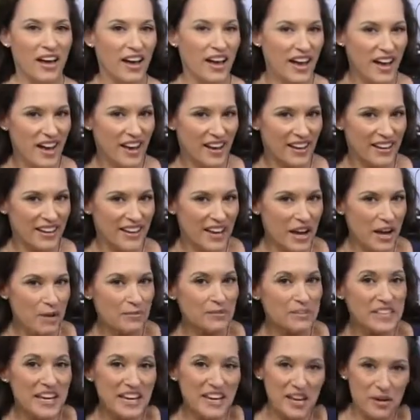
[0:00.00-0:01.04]
Hi, I'm
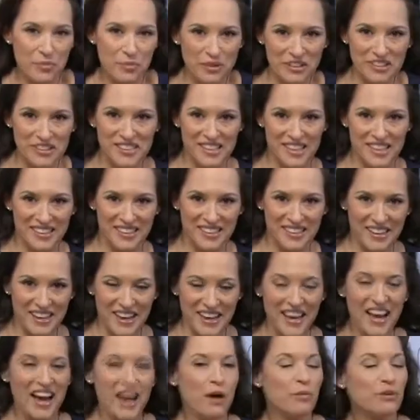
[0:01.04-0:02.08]
Dédé Wilson.
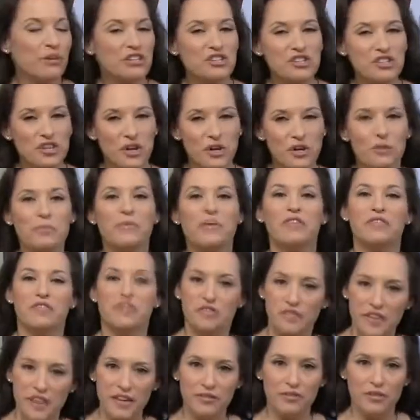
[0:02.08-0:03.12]
I want to show you my
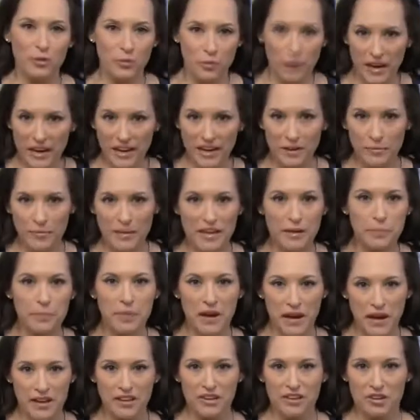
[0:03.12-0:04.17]
favorite way to make
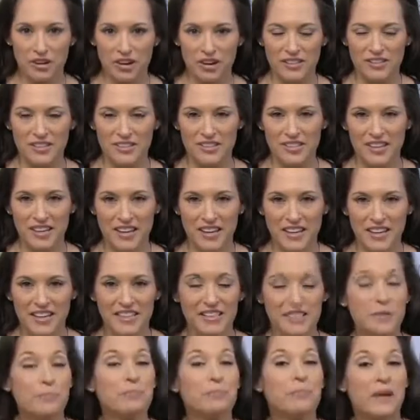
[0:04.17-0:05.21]
pie crust.
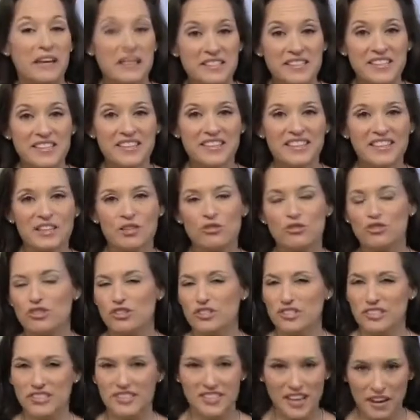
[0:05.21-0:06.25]
It's a basic that you
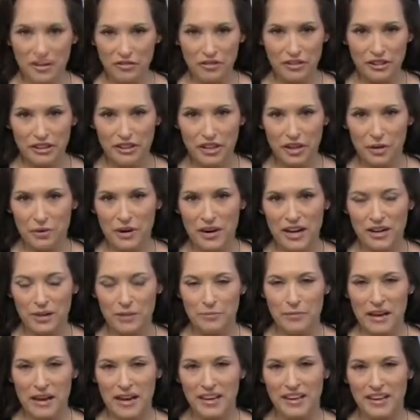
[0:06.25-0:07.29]
should definitely know how to
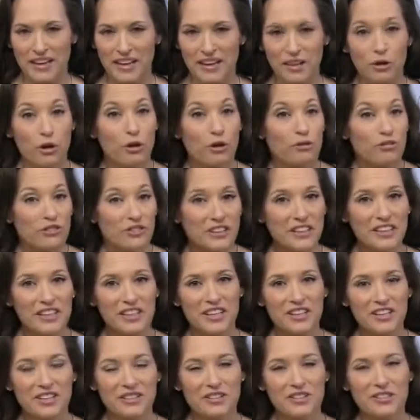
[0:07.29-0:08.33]
make, and over the
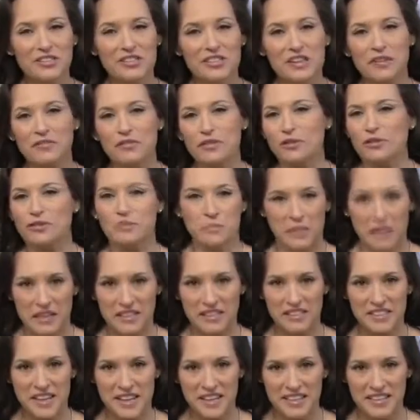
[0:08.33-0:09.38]
years I've used many
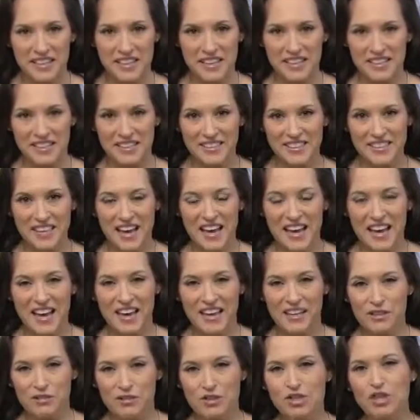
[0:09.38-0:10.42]
techniques,
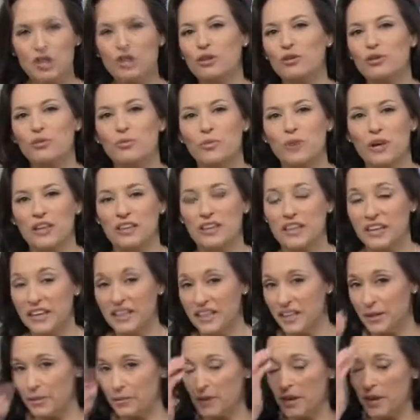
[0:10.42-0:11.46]
and I'll show you the one that I
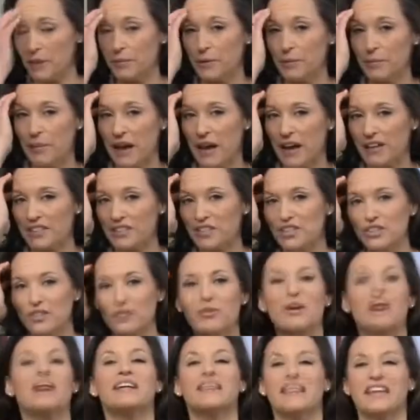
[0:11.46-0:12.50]
keep coming back
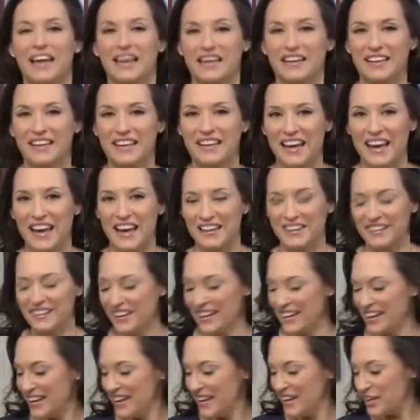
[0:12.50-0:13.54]
to again and again.
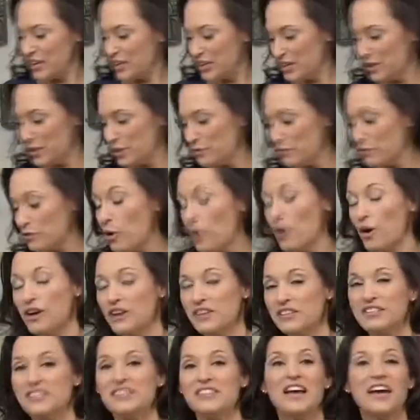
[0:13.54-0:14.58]
You know, of
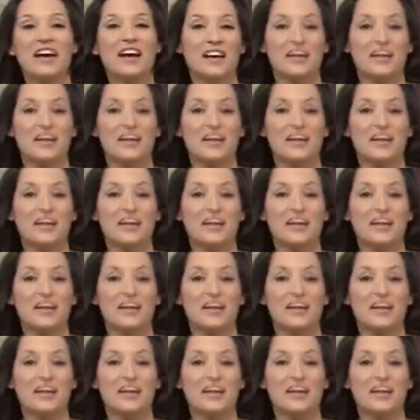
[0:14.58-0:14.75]
course,